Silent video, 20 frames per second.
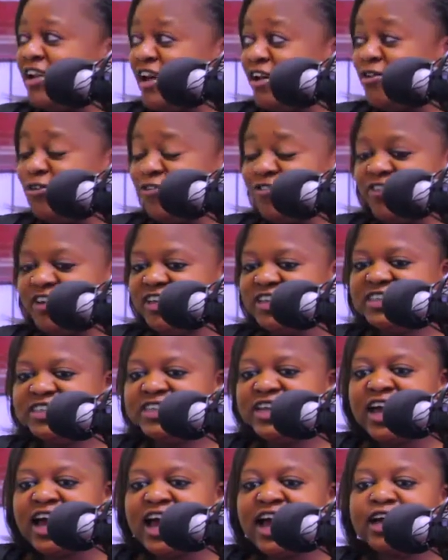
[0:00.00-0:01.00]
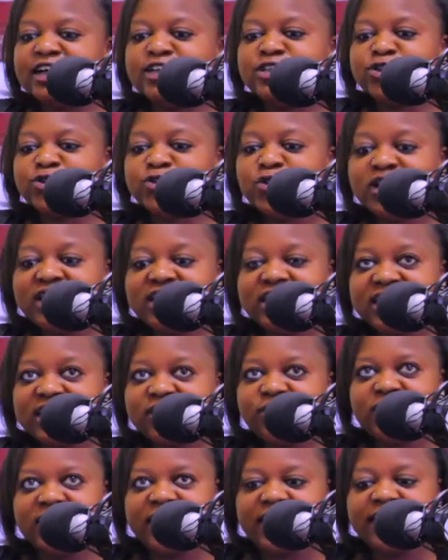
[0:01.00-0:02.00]
none of it. Mm-hmm. I do not
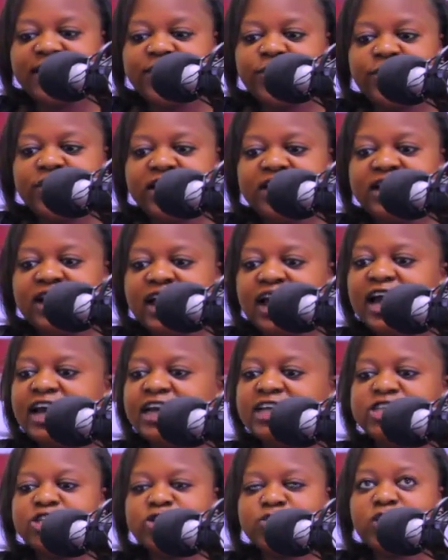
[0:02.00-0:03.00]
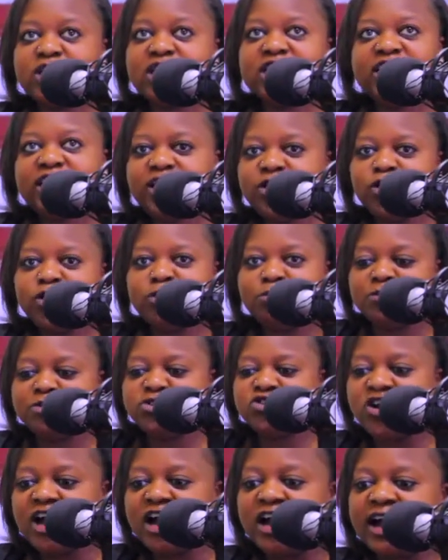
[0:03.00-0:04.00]
lean on anyone. I do not lean on
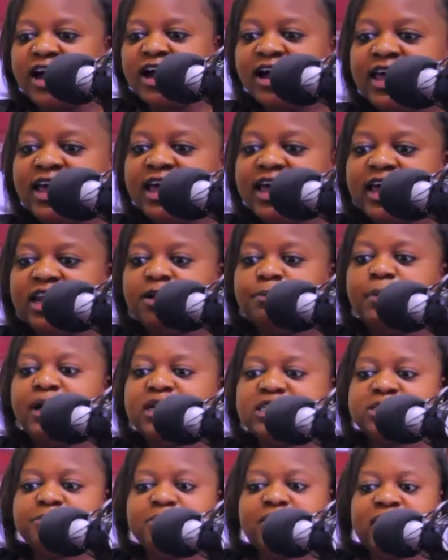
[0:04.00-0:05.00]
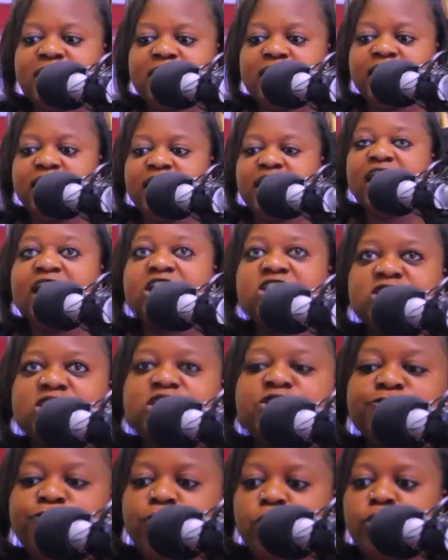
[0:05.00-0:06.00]
Mchanga and Matemadanda. I
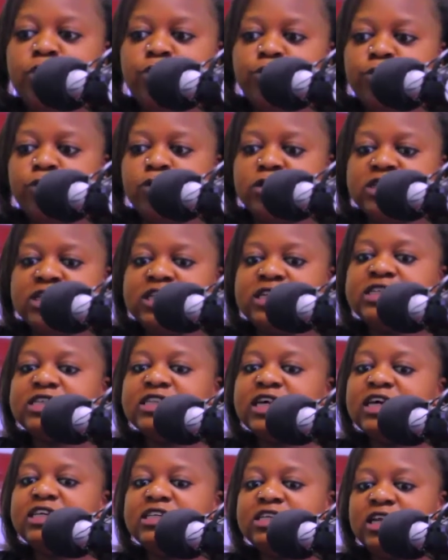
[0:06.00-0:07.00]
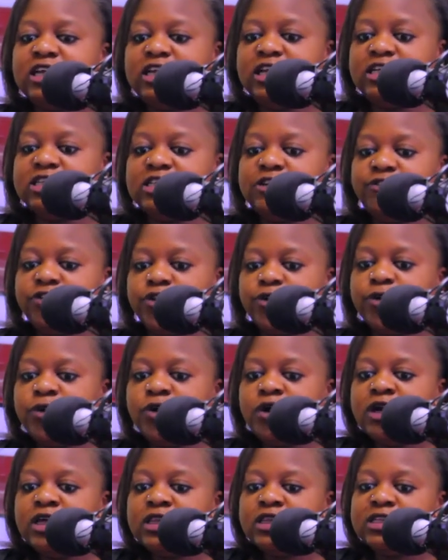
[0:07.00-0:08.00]
just follow rules, he said in an interview.
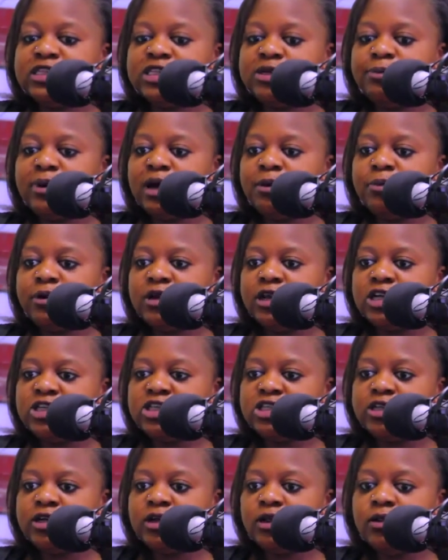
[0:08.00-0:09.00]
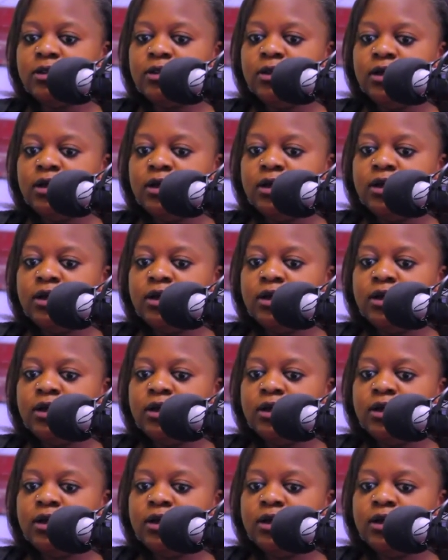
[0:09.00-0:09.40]
The Zimbabwe National